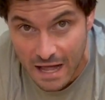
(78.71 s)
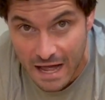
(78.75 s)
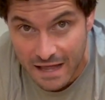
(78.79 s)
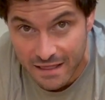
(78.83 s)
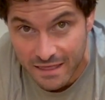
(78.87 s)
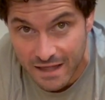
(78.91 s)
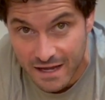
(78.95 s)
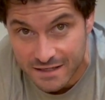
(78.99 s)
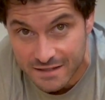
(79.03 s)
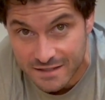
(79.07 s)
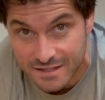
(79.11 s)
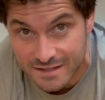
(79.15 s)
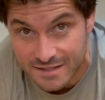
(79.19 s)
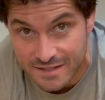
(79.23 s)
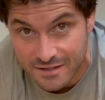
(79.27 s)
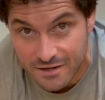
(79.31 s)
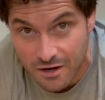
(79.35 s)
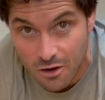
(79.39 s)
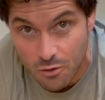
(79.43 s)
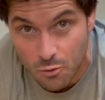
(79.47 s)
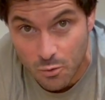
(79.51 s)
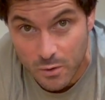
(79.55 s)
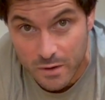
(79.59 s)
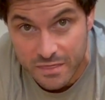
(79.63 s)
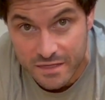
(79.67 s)
I like to
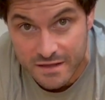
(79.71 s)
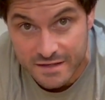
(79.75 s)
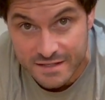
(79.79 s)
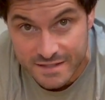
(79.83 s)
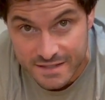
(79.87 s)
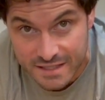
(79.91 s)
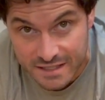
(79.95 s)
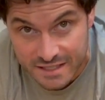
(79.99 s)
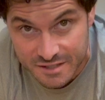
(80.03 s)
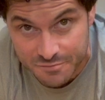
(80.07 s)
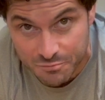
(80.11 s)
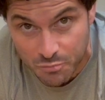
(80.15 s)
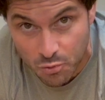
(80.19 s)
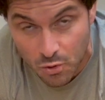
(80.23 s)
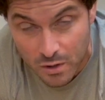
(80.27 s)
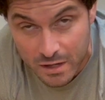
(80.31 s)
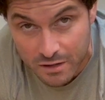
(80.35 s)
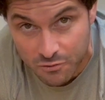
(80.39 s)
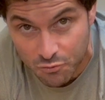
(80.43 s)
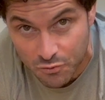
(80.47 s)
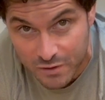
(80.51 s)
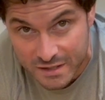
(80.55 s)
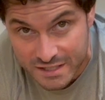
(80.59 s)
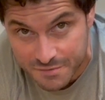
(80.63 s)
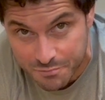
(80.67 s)
start with the
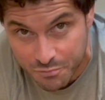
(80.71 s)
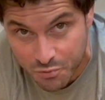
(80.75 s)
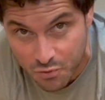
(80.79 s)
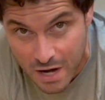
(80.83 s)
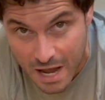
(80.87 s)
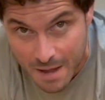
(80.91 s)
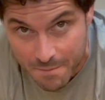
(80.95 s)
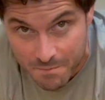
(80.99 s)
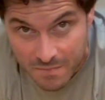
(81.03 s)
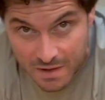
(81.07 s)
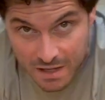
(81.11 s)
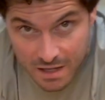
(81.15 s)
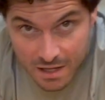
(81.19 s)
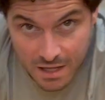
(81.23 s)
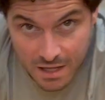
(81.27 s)
6-point wrist prep.